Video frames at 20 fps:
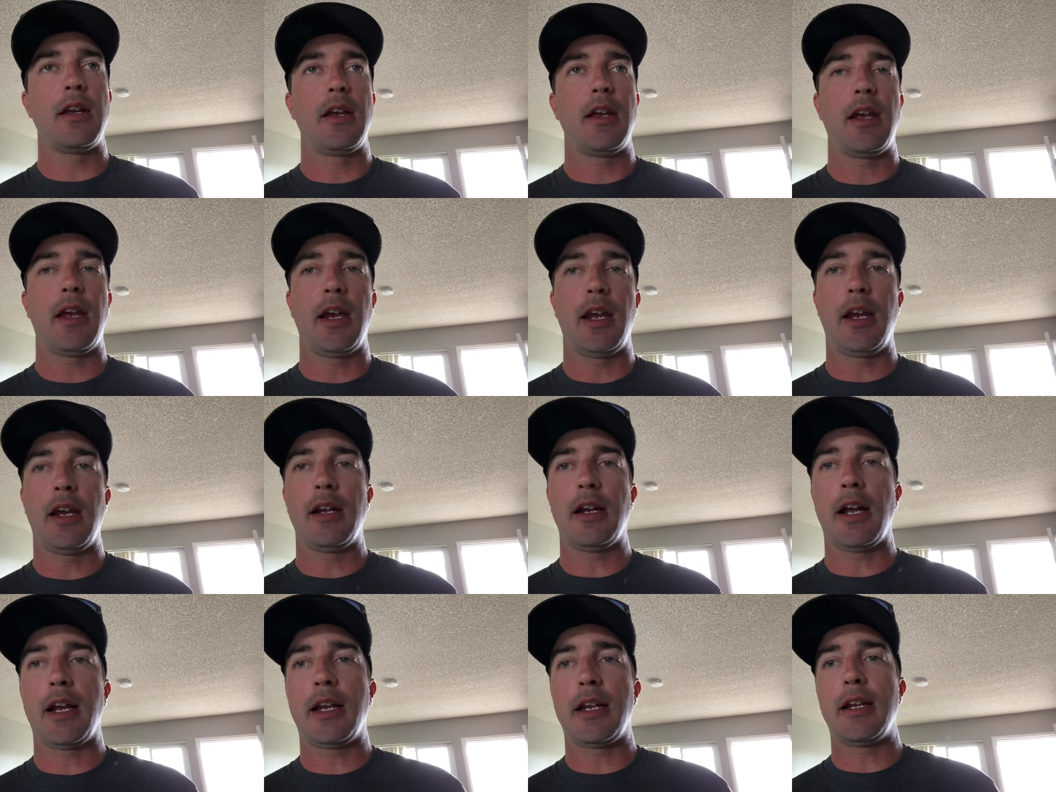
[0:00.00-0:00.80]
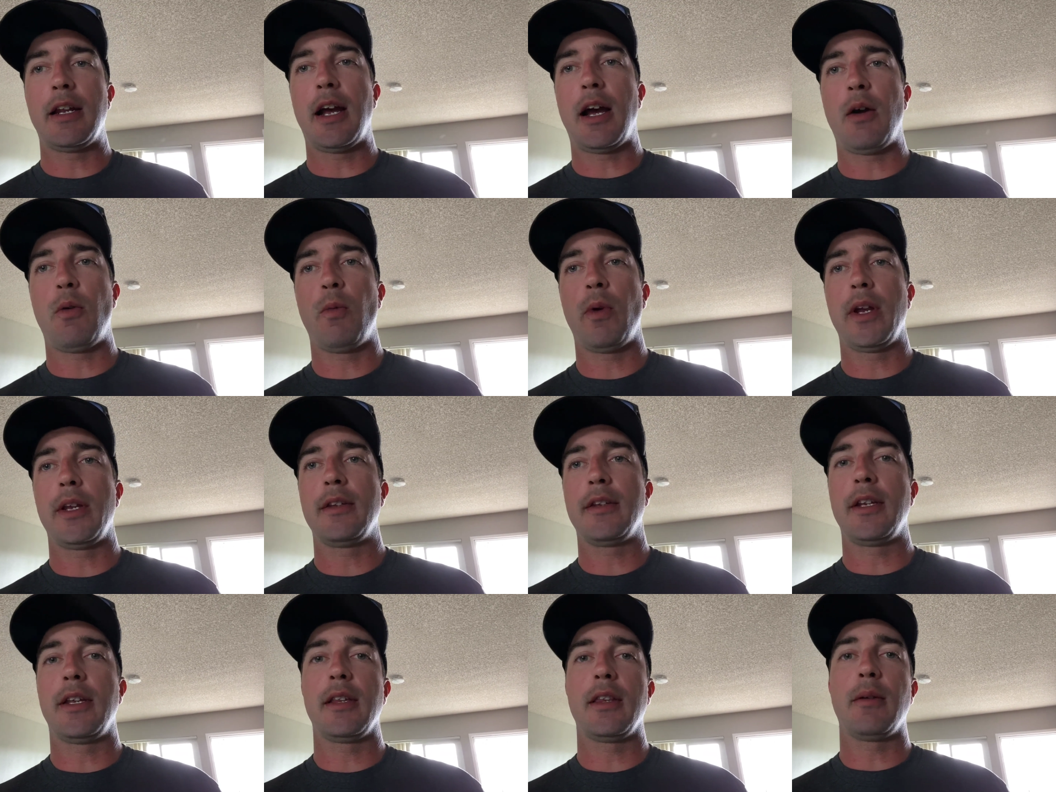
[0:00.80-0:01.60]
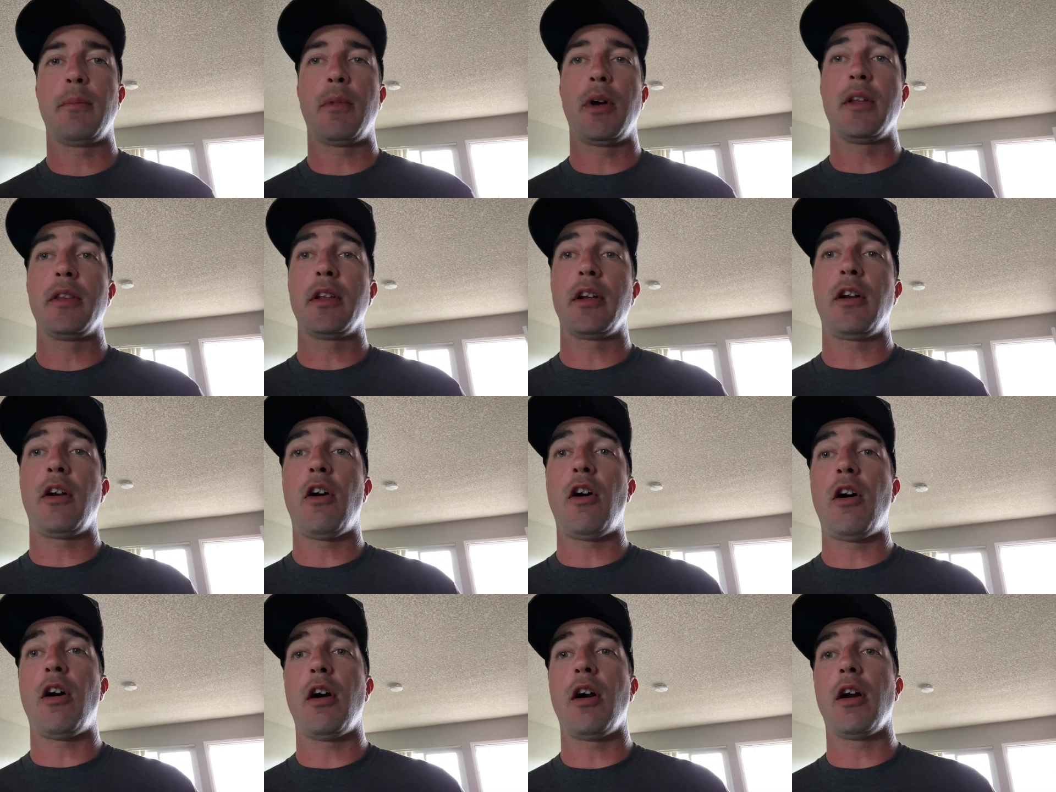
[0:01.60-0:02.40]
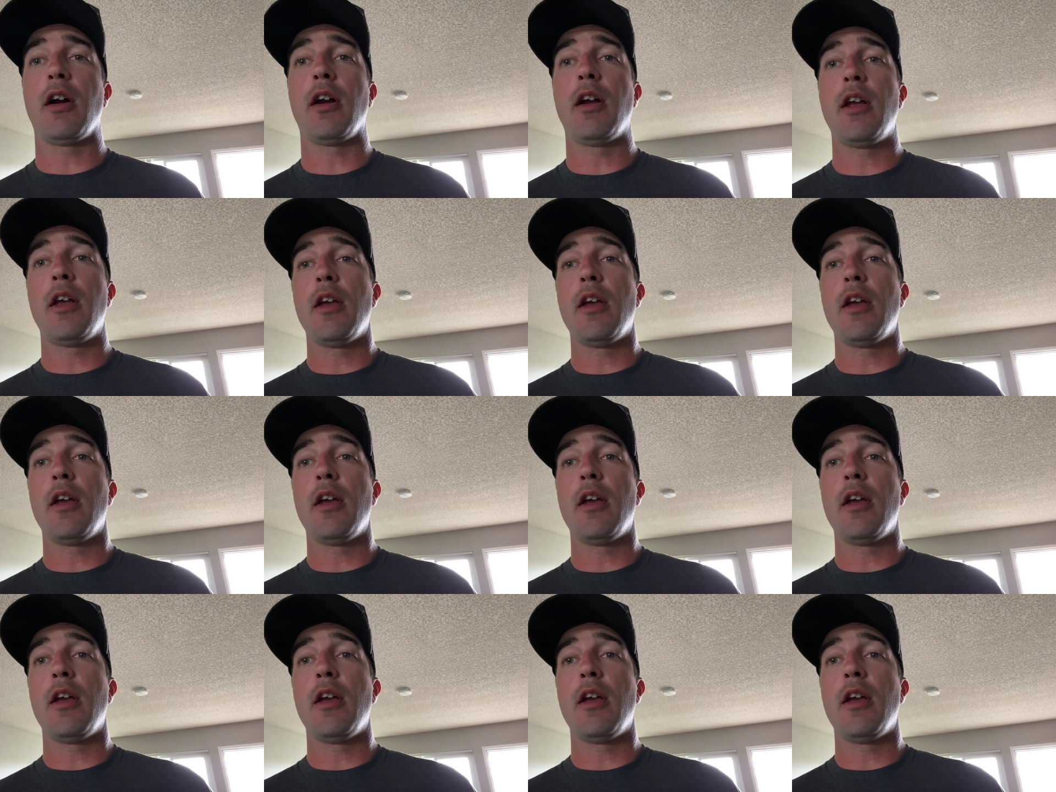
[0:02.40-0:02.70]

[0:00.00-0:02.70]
and I cannot wait to get them on the car.